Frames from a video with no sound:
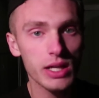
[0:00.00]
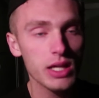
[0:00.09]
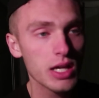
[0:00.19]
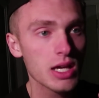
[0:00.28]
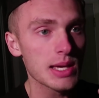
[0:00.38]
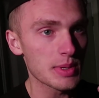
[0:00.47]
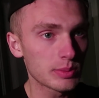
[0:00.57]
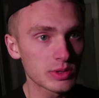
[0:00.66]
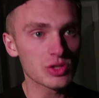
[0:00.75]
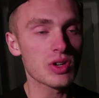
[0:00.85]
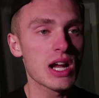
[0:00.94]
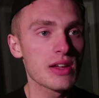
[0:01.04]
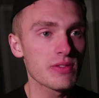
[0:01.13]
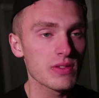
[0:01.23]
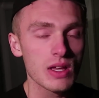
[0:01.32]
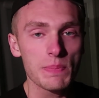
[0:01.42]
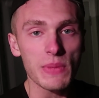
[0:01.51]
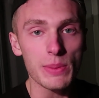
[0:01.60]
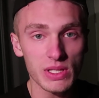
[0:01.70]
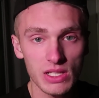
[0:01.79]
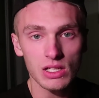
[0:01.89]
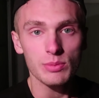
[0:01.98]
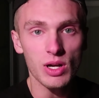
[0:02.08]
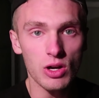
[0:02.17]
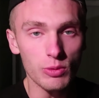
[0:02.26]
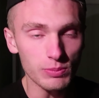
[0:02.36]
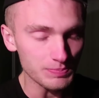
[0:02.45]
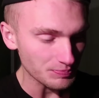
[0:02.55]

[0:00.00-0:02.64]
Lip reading: I am able to drive, I'm going to get a Camaro.